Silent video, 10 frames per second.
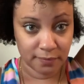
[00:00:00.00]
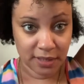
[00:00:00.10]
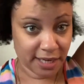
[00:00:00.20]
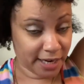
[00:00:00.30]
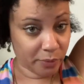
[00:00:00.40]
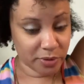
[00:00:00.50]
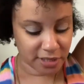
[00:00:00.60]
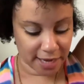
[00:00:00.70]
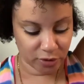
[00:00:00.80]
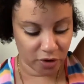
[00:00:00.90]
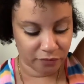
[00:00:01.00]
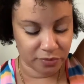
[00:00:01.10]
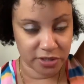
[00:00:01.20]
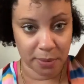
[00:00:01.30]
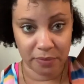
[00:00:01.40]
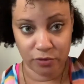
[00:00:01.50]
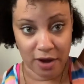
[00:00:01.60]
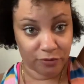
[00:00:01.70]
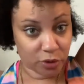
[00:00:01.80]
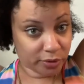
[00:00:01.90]
And I will say, I don't know if some of you
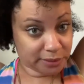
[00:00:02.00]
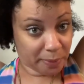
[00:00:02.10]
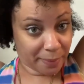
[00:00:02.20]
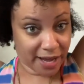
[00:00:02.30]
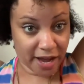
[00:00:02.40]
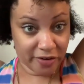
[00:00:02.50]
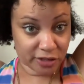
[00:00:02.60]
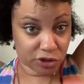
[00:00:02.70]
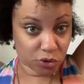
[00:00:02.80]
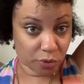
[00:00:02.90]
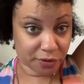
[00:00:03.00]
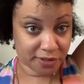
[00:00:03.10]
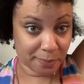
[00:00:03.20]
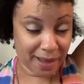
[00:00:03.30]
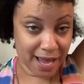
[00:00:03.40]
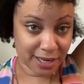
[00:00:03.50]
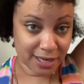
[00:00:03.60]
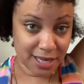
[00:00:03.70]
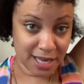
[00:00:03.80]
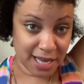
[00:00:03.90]
have noticed, but my hair is shorter in the back.
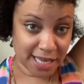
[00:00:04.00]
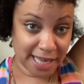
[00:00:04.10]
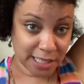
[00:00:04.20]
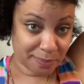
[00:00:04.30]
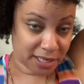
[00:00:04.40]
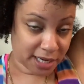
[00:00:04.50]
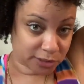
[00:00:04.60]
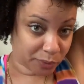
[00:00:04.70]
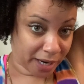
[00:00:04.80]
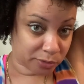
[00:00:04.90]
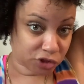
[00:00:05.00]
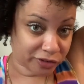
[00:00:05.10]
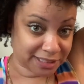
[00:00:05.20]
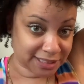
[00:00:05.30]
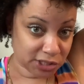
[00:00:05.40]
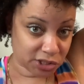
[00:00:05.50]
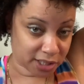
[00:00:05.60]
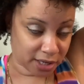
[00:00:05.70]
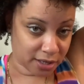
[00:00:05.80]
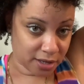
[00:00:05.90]
And that's because when I was
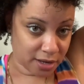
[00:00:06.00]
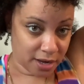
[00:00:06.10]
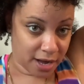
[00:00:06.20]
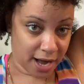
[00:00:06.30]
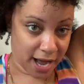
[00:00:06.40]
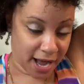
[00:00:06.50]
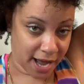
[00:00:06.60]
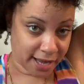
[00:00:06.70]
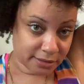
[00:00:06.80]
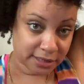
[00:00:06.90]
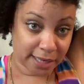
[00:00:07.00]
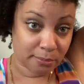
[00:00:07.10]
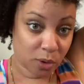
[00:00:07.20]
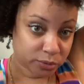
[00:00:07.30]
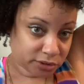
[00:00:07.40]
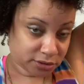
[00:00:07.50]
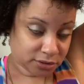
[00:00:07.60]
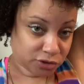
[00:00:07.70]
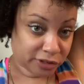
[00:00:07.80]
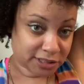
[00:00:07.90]
transitioning, I, like most
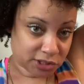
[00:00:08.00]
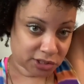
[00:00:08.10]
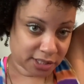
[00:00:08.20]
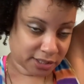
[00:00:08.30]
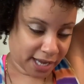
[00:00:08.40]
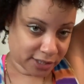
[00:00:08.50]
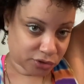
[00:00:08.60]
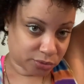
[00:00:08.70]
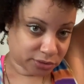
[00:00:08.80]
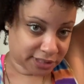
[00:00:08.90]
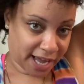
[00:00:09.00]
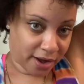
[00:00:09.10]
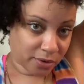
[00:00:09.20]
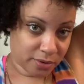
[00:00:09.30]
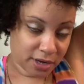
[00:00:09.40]
transitioning naturals now,